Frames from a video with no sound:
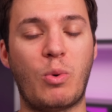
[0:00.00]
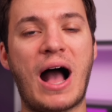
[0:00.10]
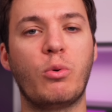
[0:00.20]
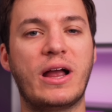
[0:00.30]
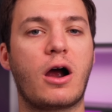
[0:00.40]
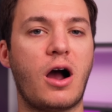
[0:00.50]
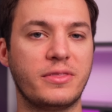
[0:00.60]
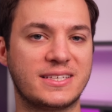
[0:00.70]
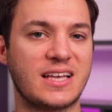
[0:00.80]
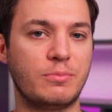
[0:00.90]
while we are on
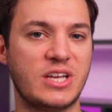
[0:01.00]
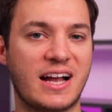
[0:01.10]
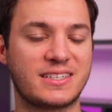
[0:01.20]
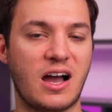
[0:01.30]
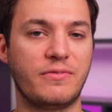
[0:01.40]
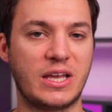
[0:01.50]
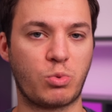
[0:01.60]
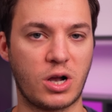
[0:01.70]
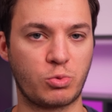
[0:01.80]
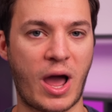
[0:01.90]
the subject of the
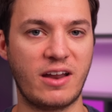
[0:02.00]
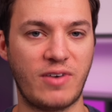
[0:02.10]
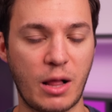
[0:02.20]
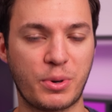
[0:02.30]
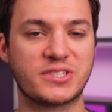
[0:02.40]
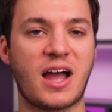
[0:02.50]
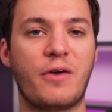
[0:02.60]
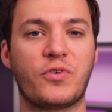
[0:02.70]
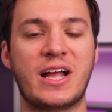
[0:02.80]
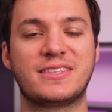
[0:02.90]
Worldwide Developers
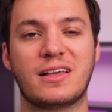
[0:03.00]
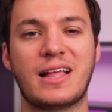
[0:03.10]
Conference,